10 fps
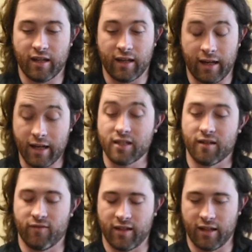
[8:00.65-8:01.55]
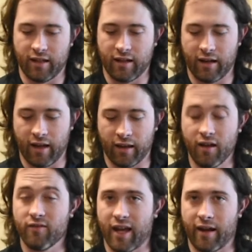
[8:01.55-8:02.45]
and it is convenient, and I
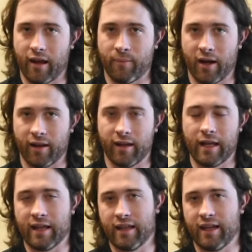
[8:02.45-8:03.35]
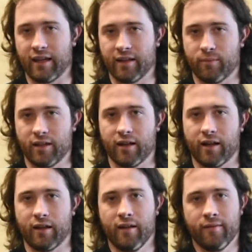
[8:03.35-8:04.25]
love that about it. It can be
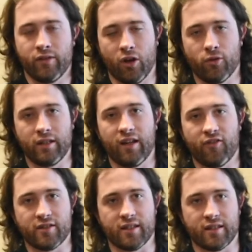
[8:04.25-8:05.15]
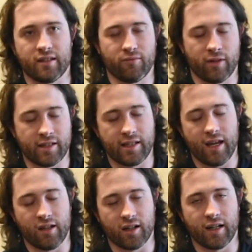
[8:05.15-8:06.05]
done. The only difference is, once
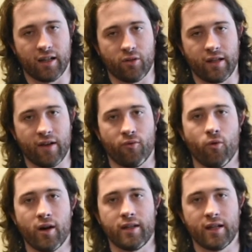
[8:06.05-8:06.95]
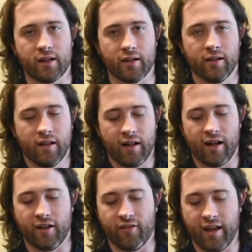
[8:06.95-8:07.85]
again, you're going to only have 1 year
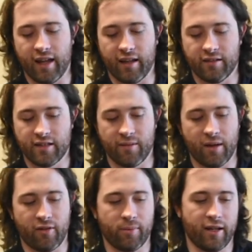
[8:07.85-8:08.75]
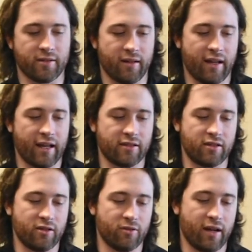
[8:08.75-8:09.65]
of a sieve bed replacement
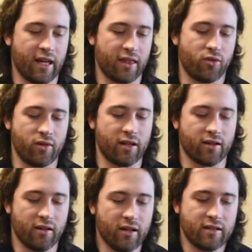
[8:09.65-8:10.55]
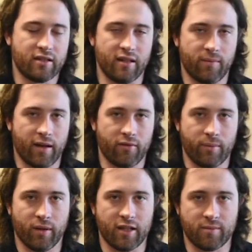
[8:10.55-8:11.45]
as to a 3-year sieve bed
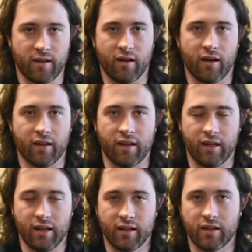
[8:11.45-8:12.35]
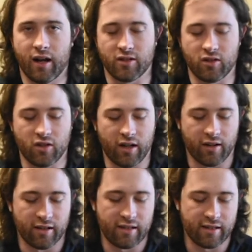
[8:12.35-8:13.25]
replacement on the
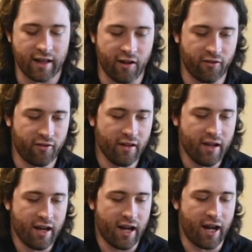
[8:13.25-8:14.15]
concentrator itself.